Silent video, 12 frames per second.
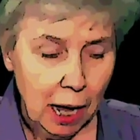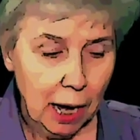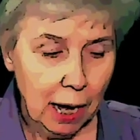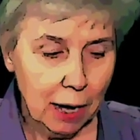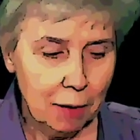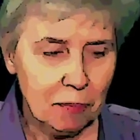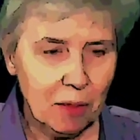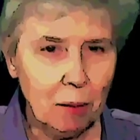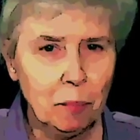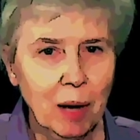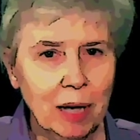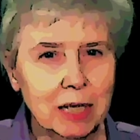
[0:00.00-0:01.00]

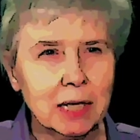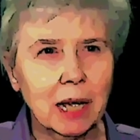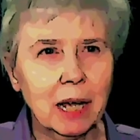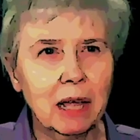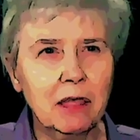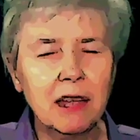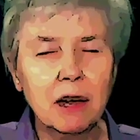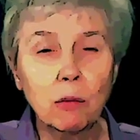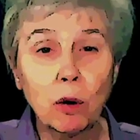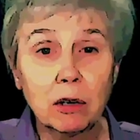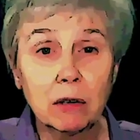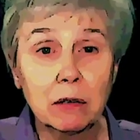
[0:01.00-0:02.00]
but there
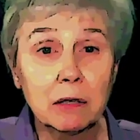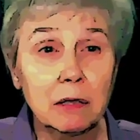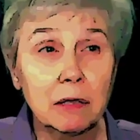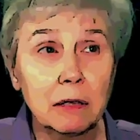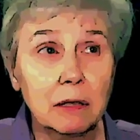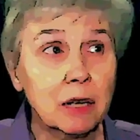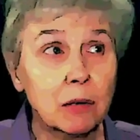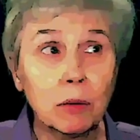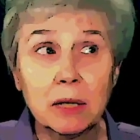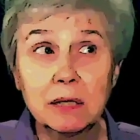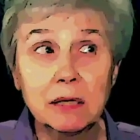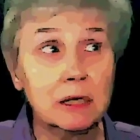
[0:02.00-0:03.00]

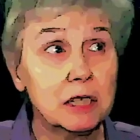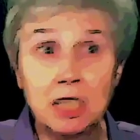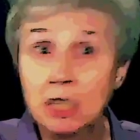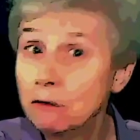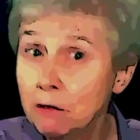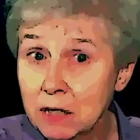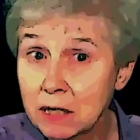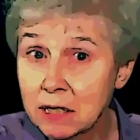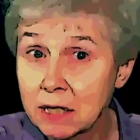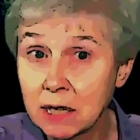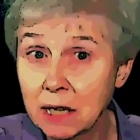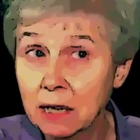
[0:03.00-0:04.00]
was
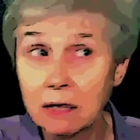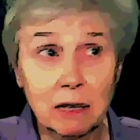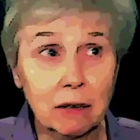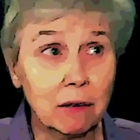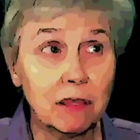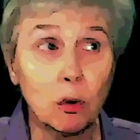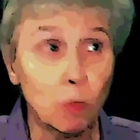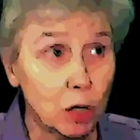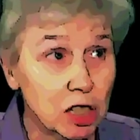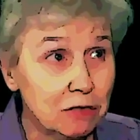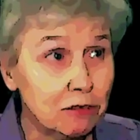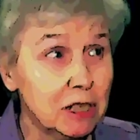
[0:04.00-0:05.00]
difference. There were
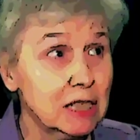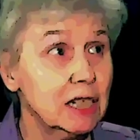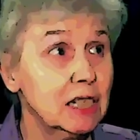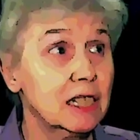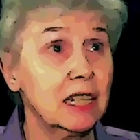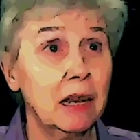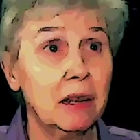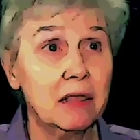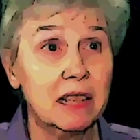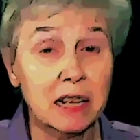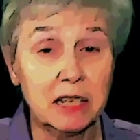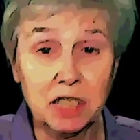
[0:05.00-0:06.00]
differences, and
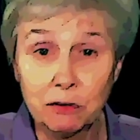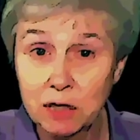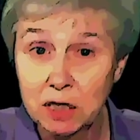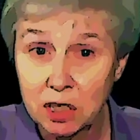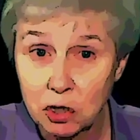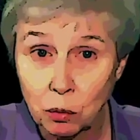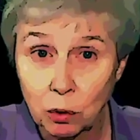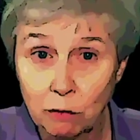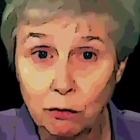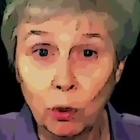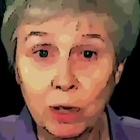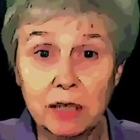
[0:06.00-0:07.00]
the differences were
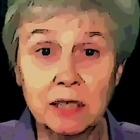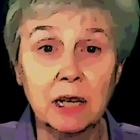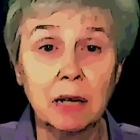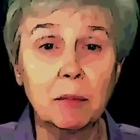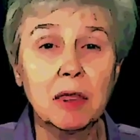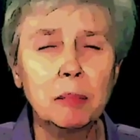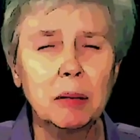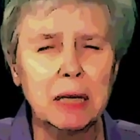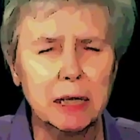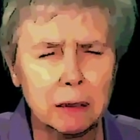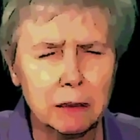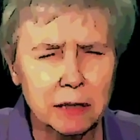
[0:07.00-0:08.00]
voiced. I mean, the
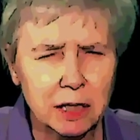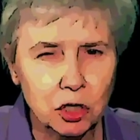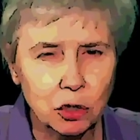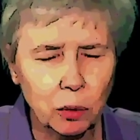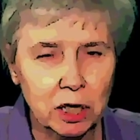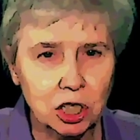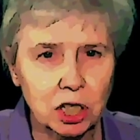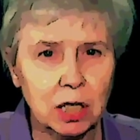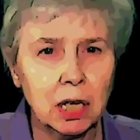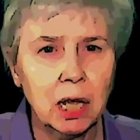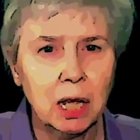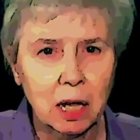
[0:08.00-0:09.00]
political
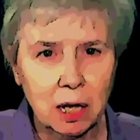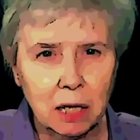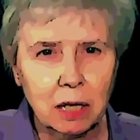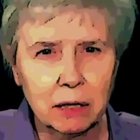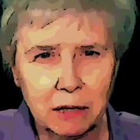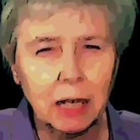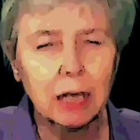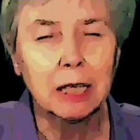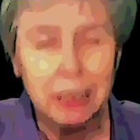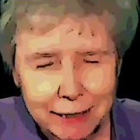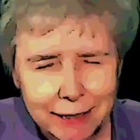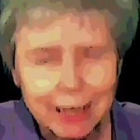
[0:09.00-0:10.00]
situation, the
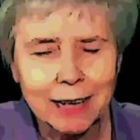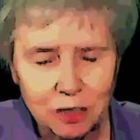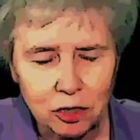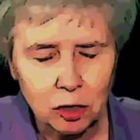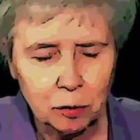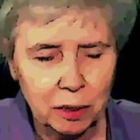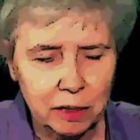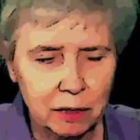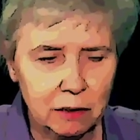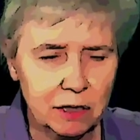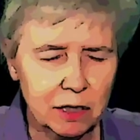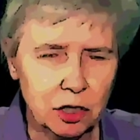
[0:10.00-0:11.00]
ecclesiastical
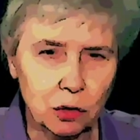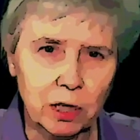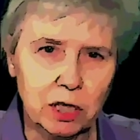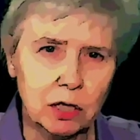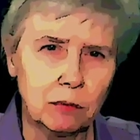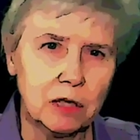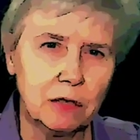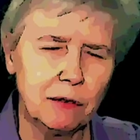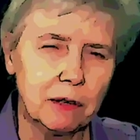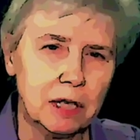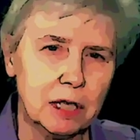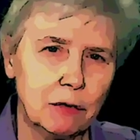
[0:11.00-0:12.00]
political situation, was
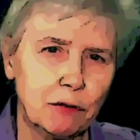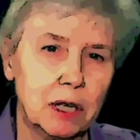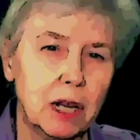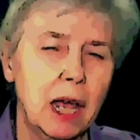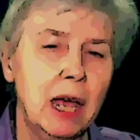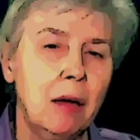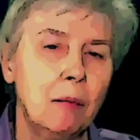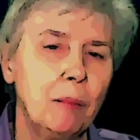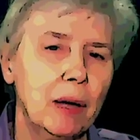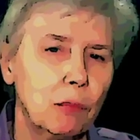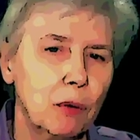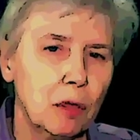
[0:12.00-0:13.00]
very different.
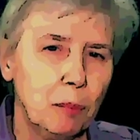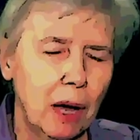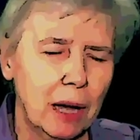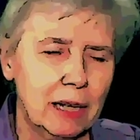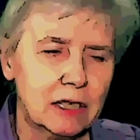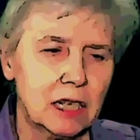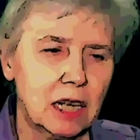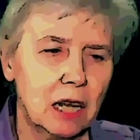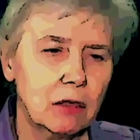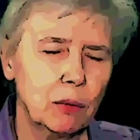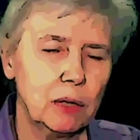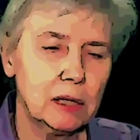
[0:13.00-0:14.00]
But with Pius
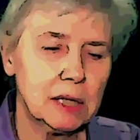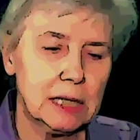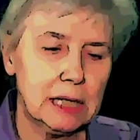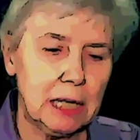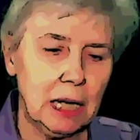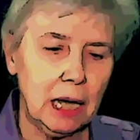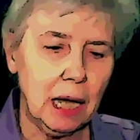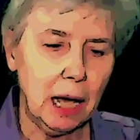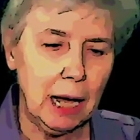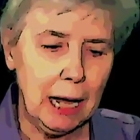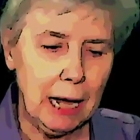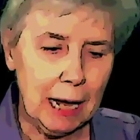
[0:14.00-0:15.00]
IX, we see
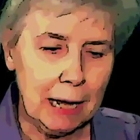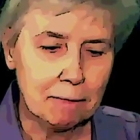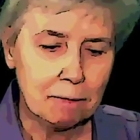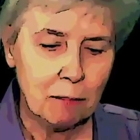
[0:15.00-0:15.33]
a